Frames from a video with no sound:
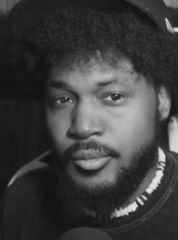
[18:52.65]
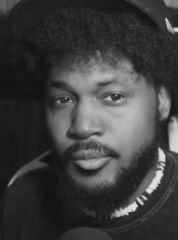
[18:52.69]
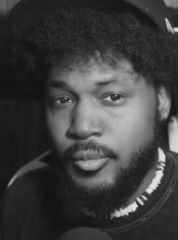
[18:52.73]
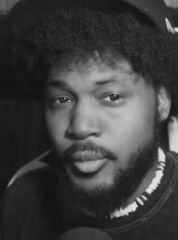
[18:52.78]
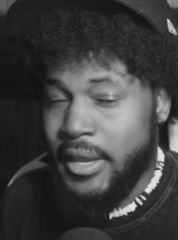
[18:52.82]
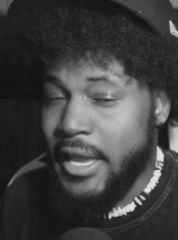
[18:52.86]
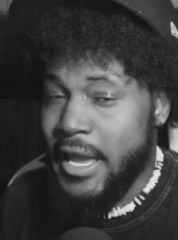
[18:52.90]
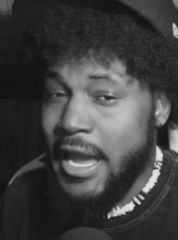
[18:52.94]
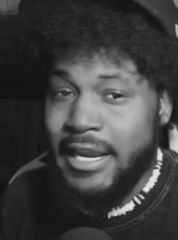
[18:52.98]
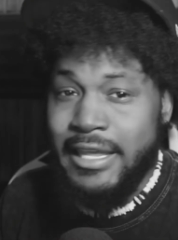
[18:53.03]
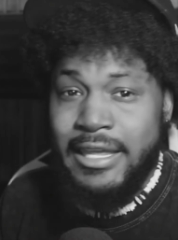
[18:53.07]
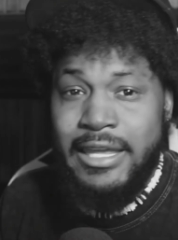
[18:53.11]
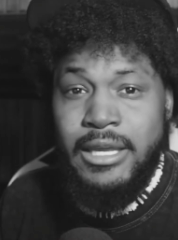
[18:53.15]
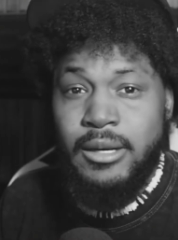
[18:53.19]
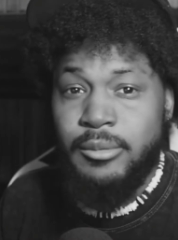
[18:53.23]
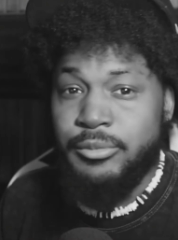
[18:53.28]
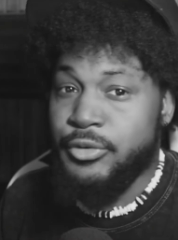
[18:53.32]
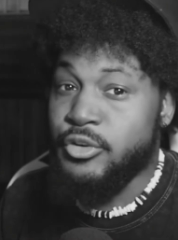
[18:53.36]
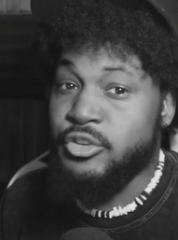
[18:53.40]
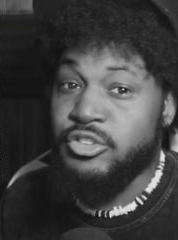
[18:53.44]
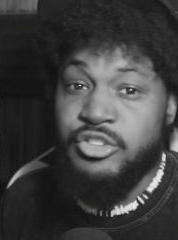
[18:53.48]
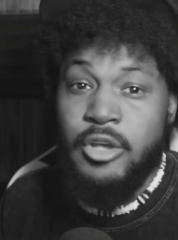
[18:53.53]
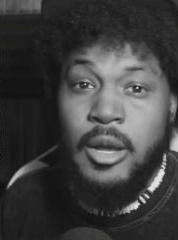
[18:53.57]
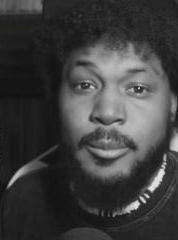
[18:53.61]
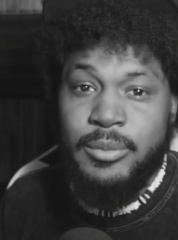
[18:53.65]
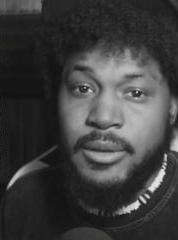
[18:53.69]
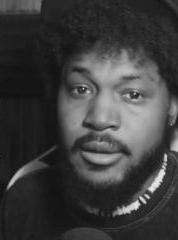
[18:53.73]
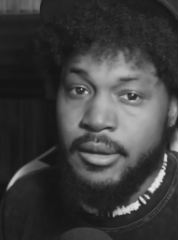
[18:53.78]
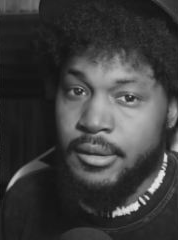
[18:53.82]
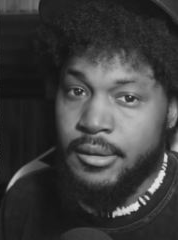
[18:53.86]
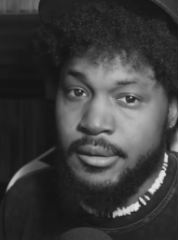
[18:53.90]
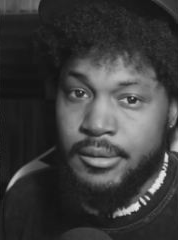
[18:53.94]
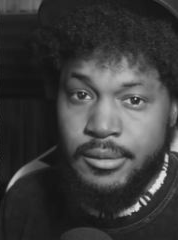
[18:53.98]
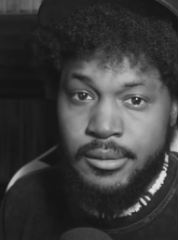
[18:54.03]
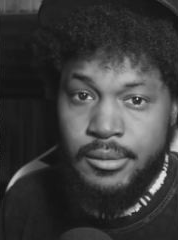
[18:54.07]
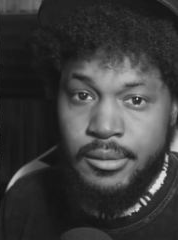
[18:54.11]
We got to get him for
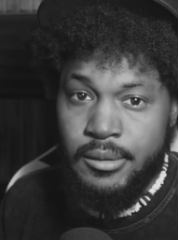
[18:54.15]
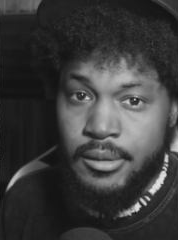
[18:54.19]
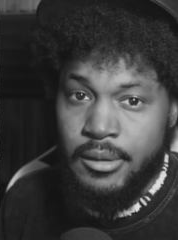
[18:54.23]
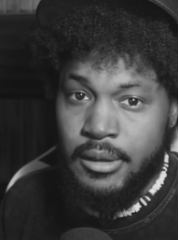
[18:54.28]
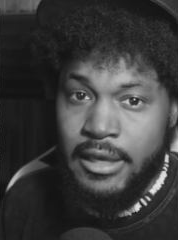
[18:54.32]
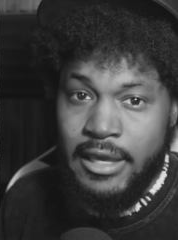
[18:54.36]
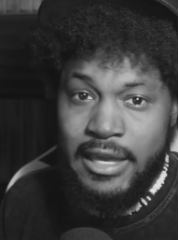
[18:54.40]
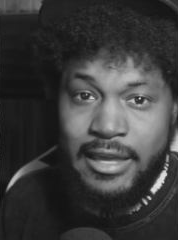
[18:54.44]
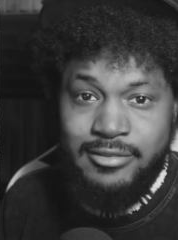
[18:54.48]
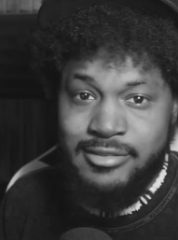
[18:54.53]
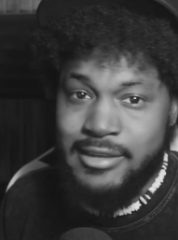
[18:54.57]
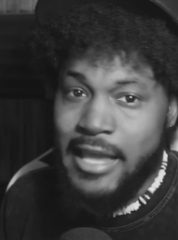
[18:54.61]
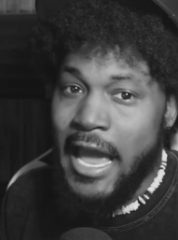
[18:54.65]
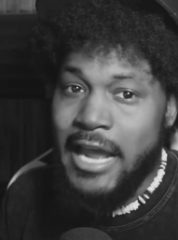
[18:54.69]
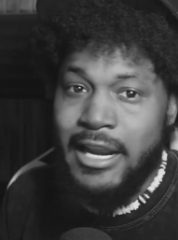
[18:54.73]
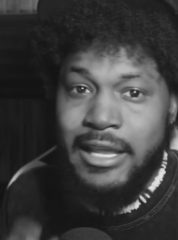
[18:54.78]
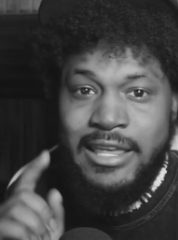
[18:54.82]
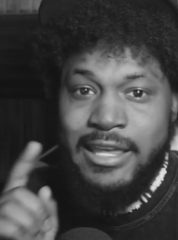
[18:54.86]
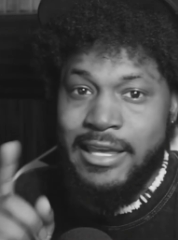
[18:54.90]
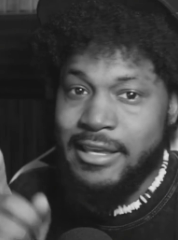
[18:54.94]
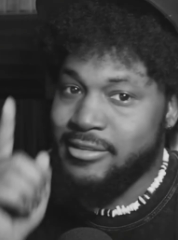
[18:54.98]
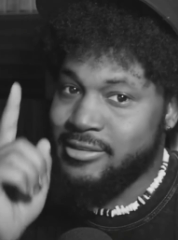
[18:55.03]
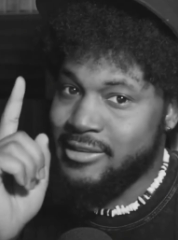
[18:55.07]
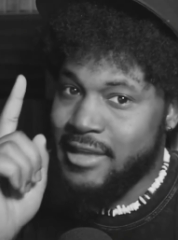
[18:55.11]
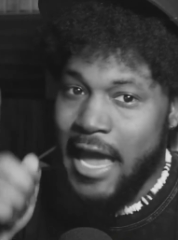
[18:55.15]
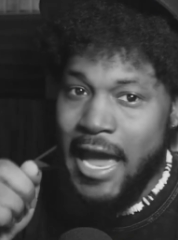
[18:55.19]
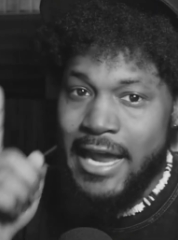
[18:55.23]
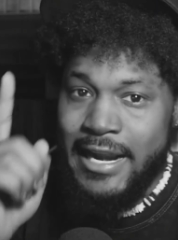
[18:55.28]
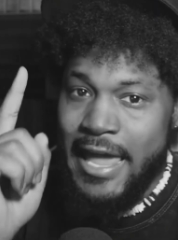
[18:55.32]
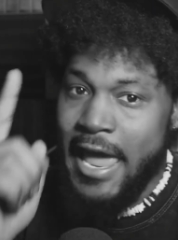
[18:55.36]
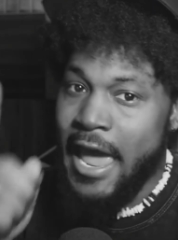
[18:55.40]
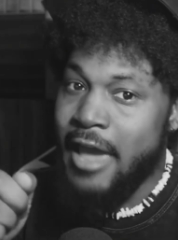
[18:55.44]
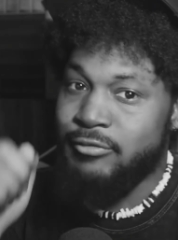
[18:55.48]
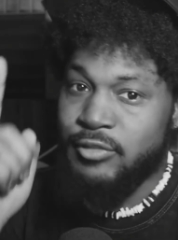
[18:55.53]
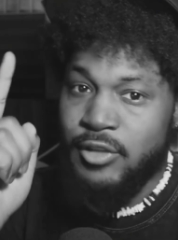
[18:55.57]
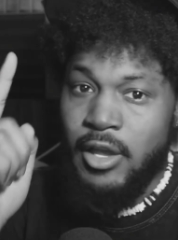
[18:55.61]
something. He's got to
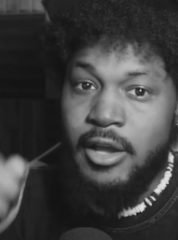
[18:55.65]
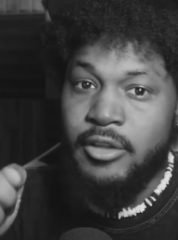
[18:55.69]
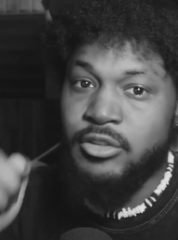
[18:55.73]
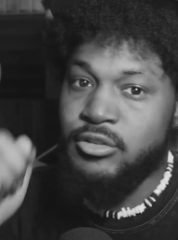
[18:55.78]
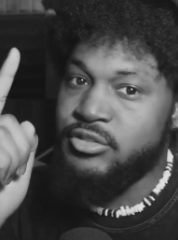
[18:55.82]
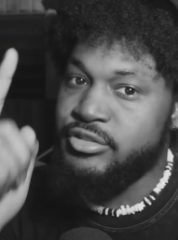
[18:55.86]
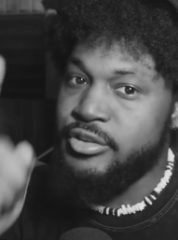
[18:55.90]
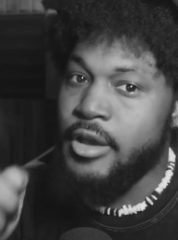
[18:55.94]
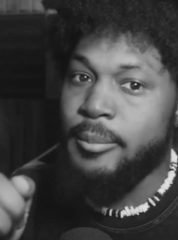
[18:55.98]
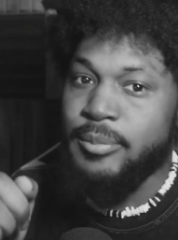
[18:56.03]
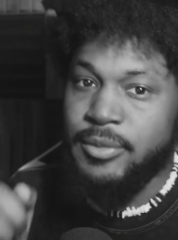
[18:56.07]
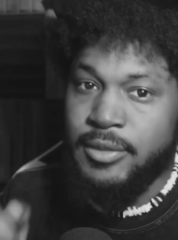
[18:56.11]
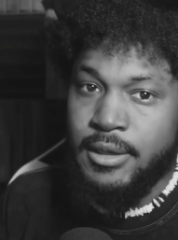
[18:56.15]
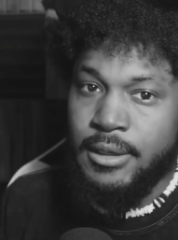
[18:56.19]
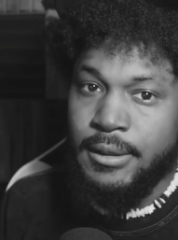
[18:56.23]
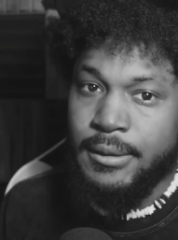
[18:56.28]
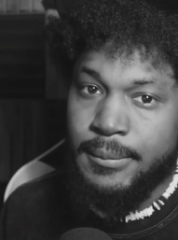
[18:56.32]
have done something.